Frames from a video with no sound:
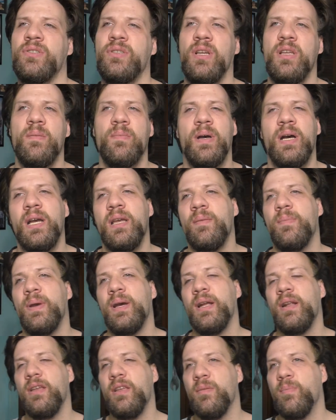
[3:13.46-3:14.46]
Personally, my
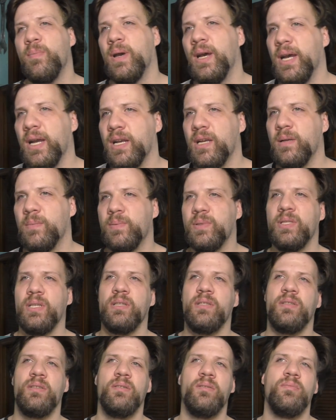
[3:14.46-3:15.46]
battery backup
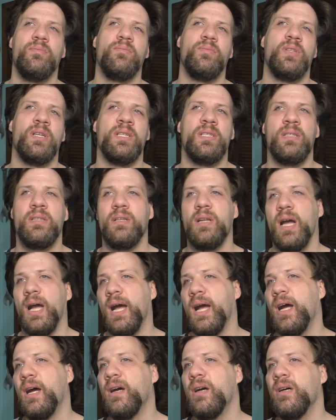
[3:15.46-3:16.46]
system doesn't
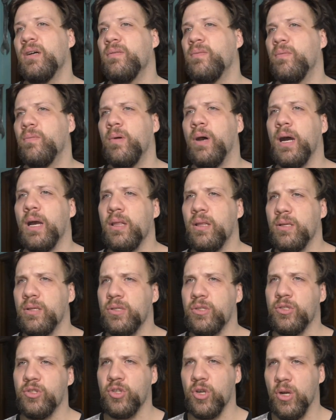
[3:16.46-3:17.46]
have
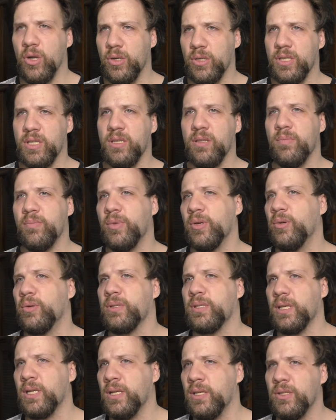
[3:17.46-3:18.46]
wireless charging
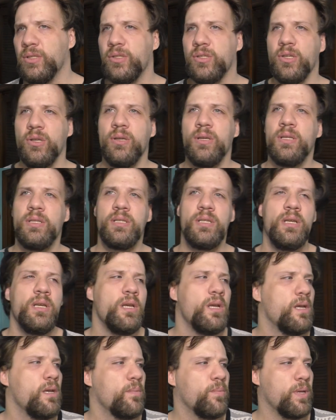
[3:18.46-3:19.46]
built into it
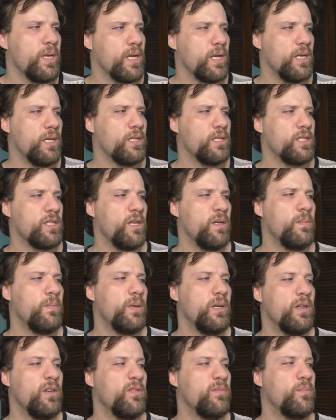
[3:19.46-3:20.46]
because some
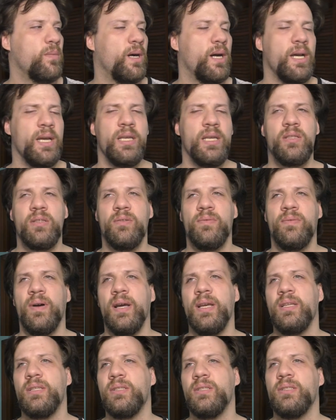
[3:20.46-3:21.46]
of my
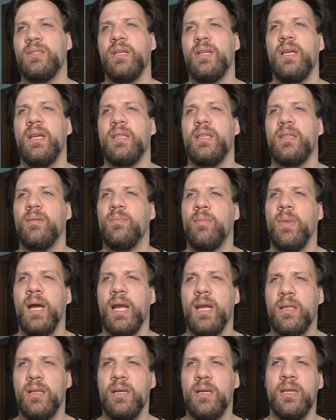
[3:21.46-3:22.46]
devices like the
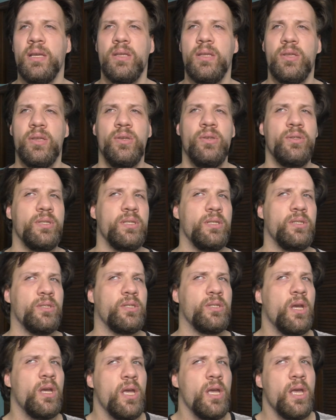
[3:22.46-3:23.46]
Maglite
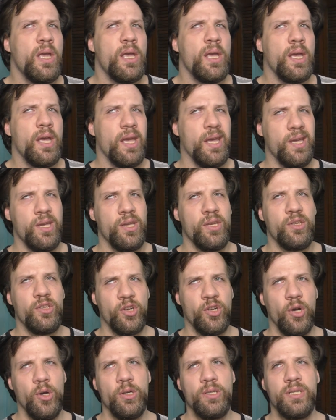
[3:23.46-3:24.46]
uses a
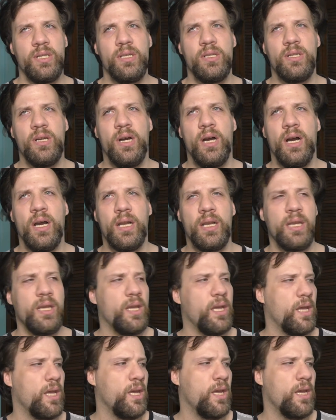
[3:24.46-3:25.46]
charging dock
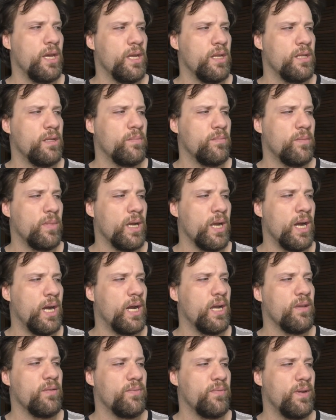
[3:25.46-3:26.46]
and my
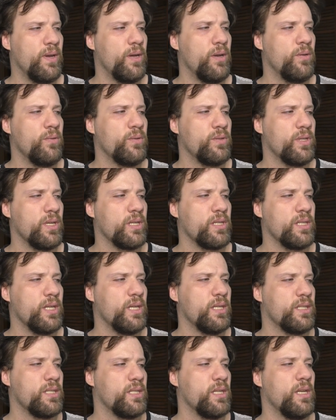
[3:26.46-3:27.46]
iPhone
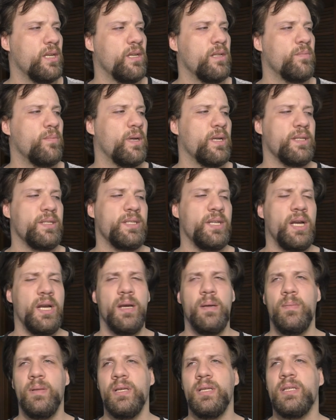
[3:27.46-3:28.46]
6s and my
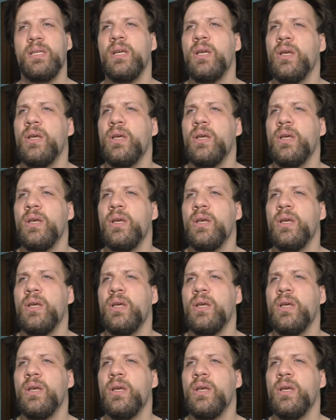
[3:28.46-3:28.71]
tablet